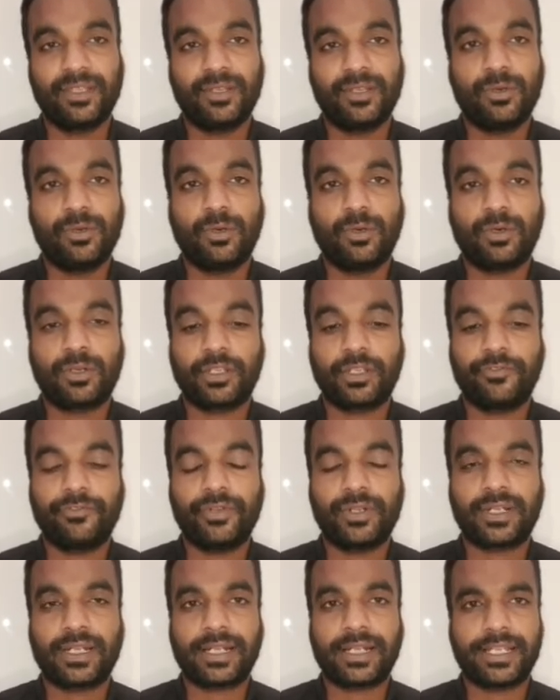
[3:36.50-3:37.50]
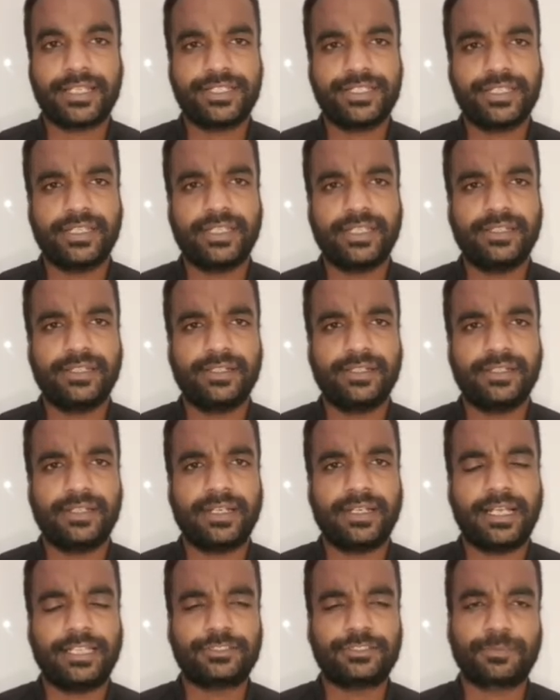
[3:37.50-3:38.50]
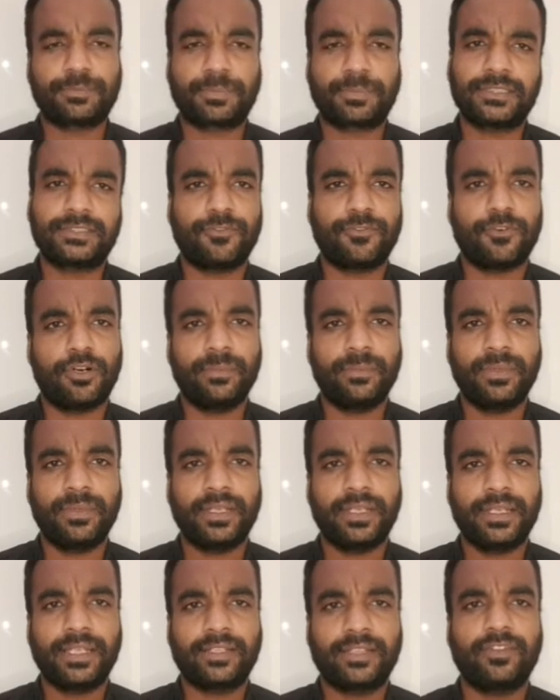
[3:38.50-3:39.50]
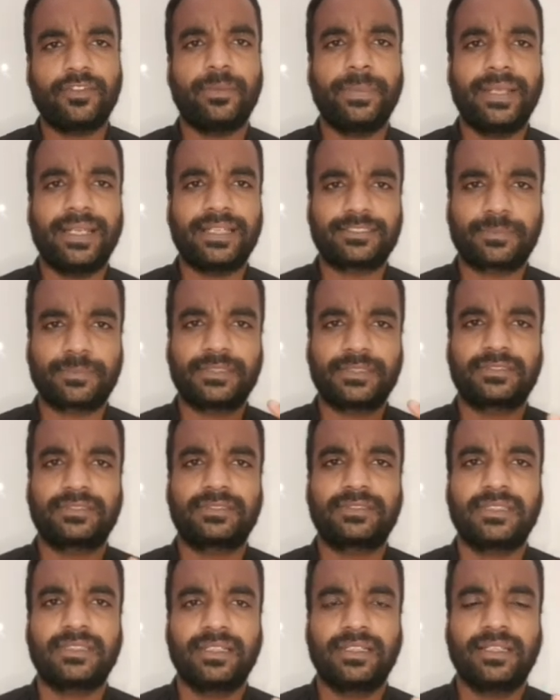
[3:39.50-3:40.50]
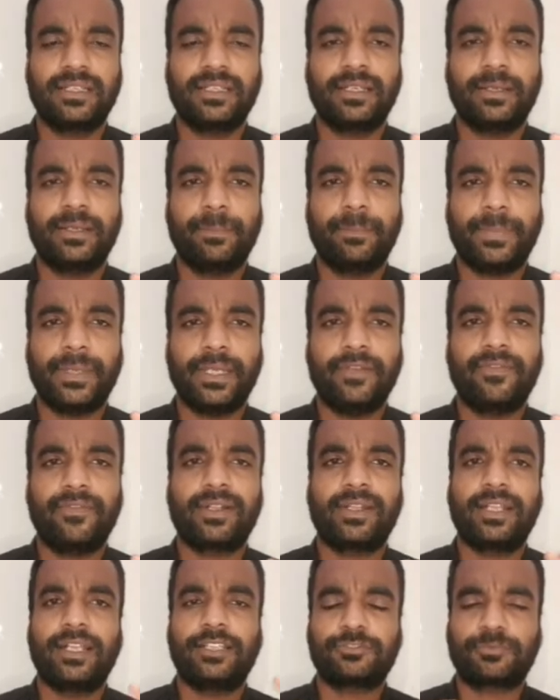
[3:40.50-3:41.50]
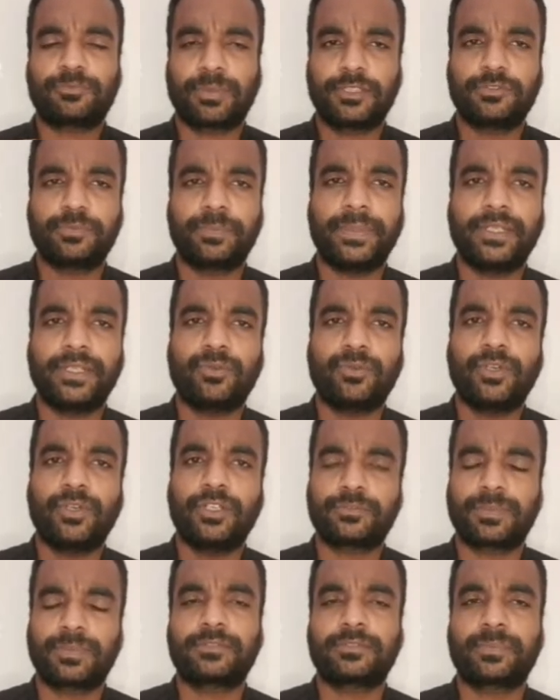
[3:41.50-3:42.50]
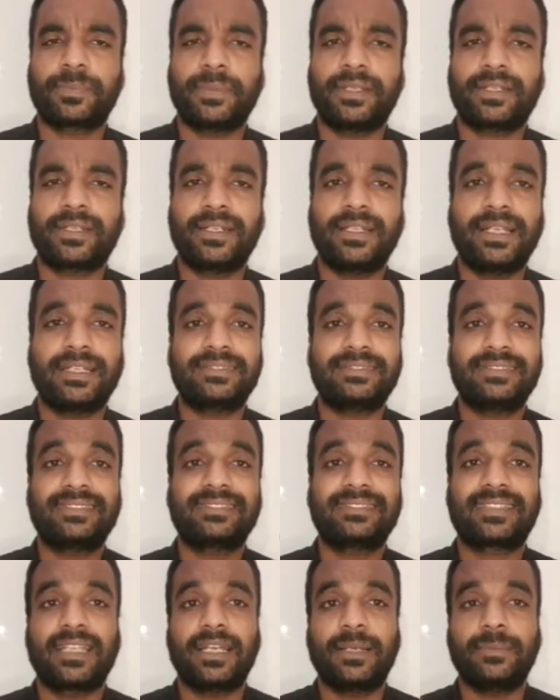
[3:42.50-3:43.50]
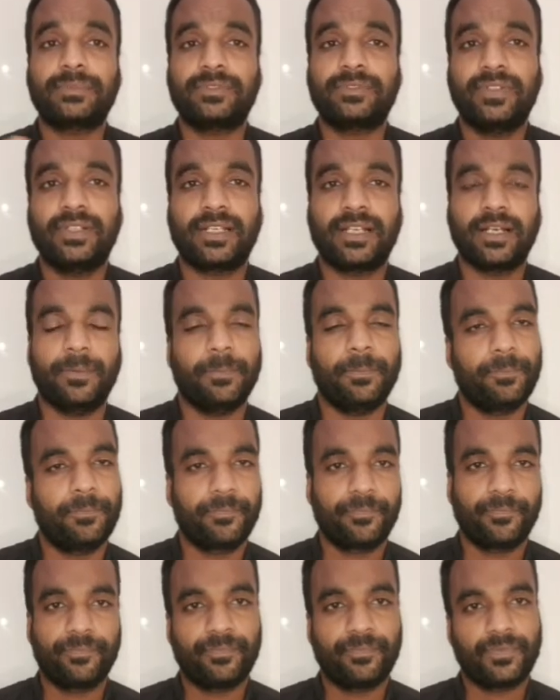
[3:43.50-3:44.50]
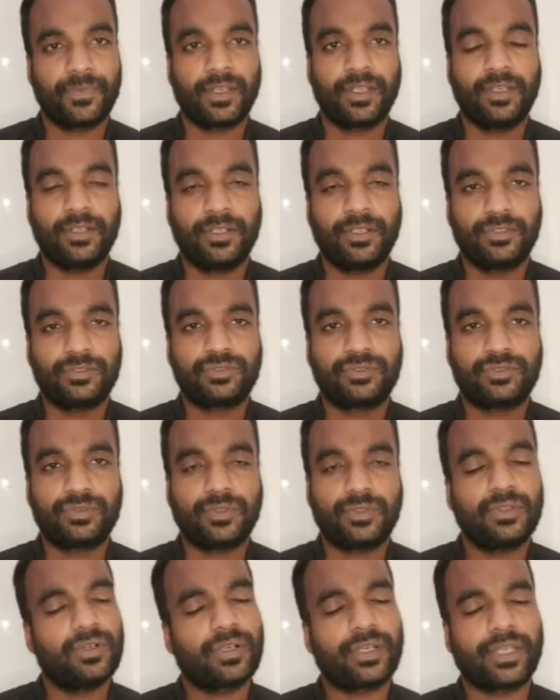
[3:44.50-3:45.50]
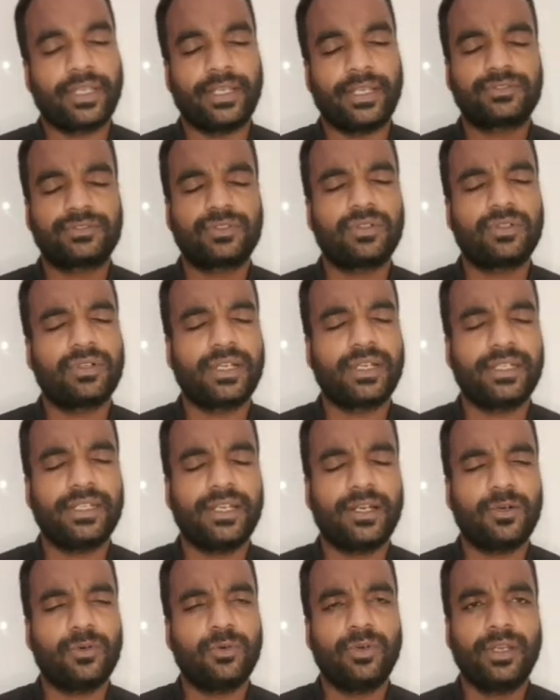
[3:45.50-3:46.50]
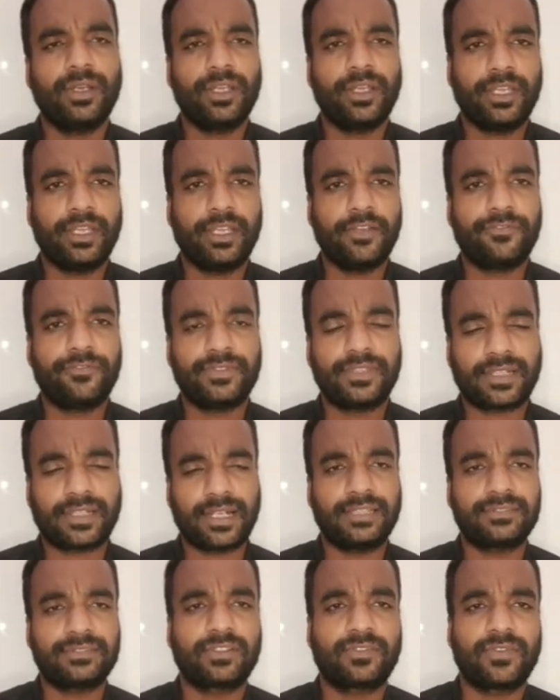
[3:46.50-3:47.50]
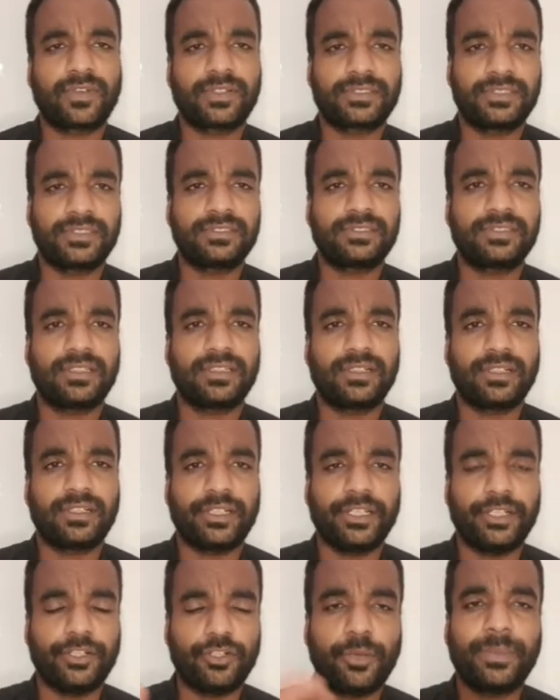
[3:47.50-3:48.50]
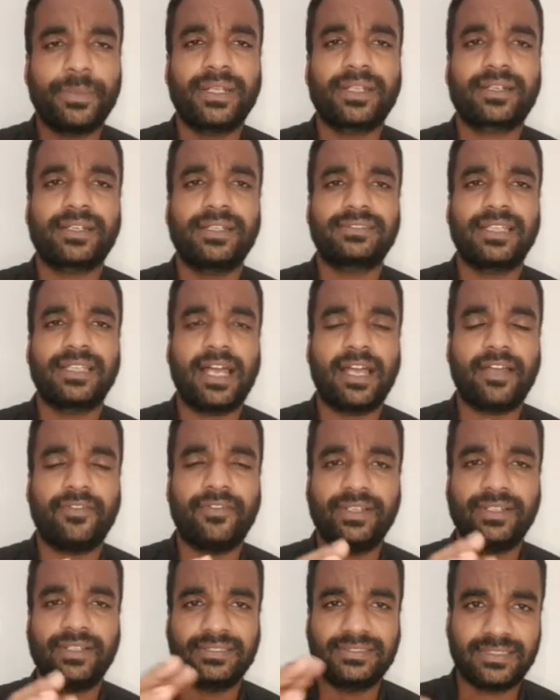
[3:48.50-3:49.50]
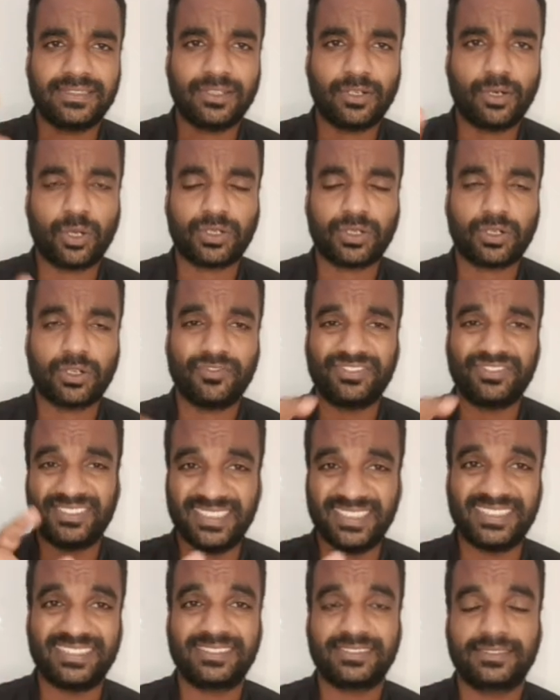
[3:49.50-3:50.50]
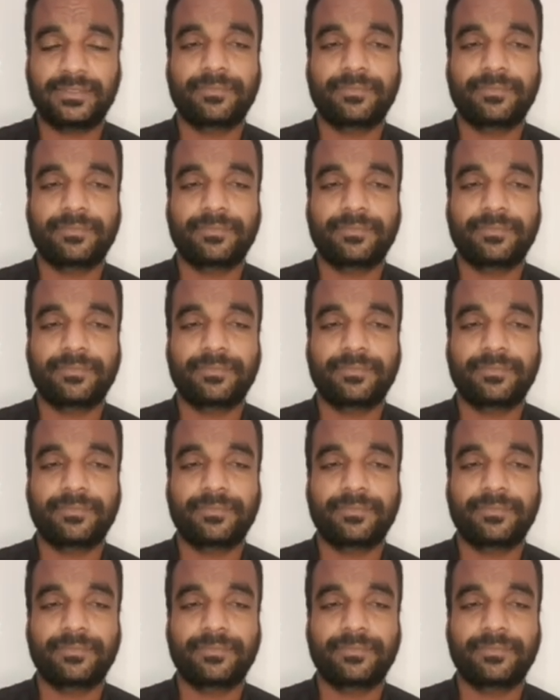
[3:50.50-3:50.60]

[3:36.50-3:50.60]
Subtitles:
Or if you are arranging in s plus form, it will be s plus p1, s plus p2, s plus p3, like 6 terms will come. Okay, so anyhow, if the transfer function's denominator is having order of 6,